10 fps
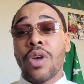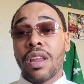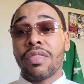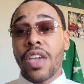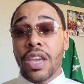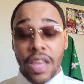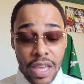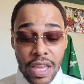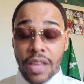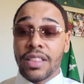got to think
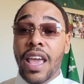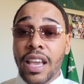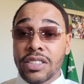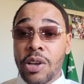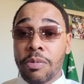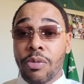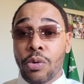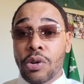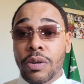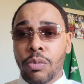next up
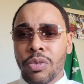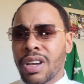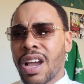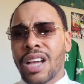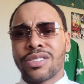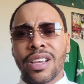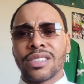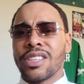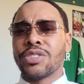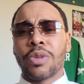for a contract
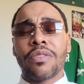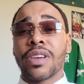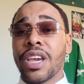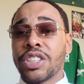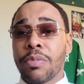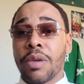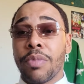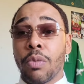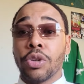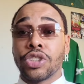extension, whatever the case may
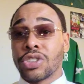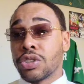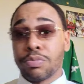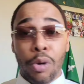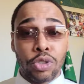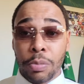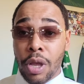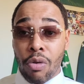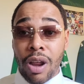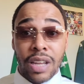be, which is supposed to
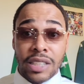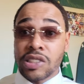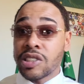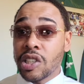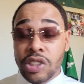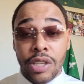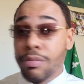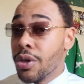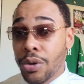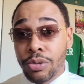be around like 60
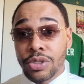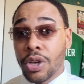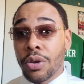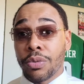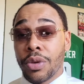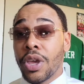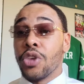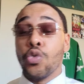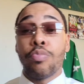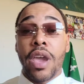mil. So
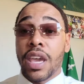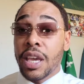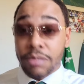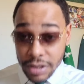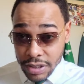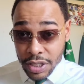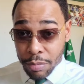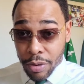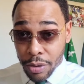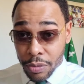you pay him 60
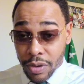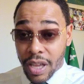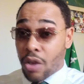mil.